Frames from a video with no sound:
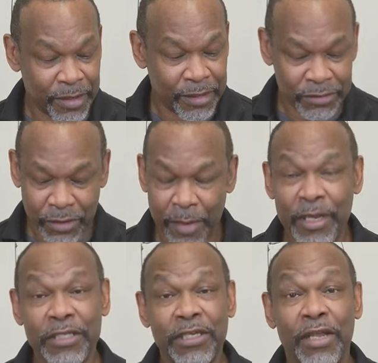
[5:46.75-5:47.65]
So I mean,
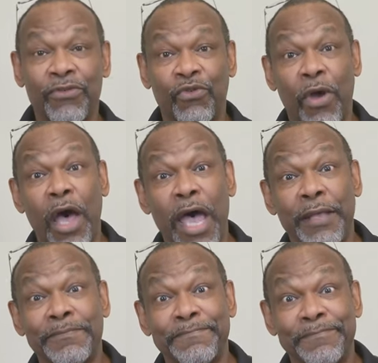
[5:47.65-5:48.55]
it's not dry.
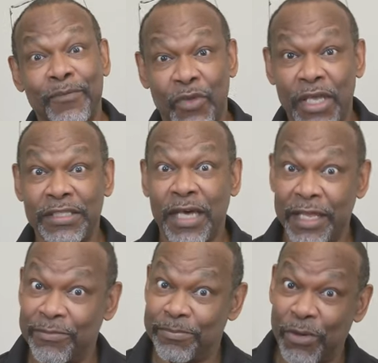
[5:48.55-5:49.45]
Okay, it's not
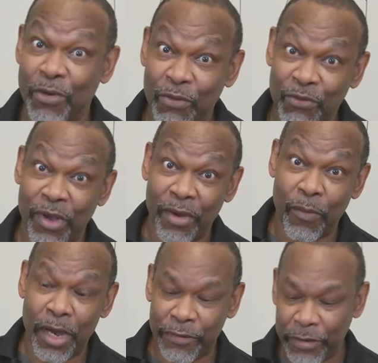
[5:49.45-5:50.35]
a bone dry
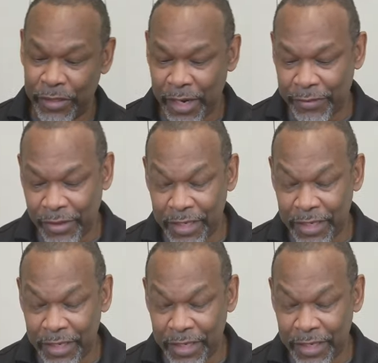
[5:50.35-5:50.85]
wine or anything like that.